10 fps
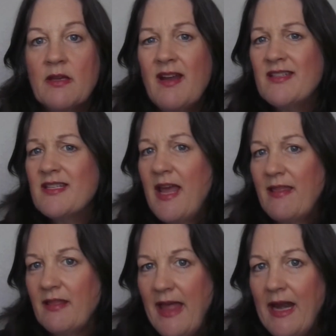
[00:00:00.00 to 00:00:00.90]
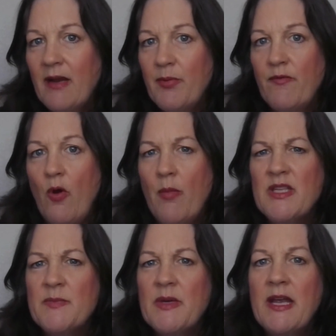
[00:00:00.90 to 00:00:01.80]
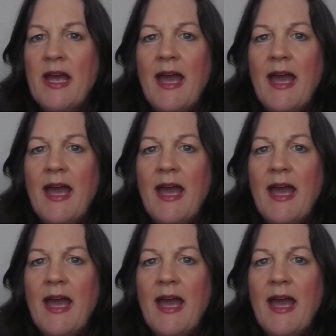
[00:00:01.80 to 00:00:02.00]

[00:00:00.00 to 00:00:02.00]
not just athletic performance, but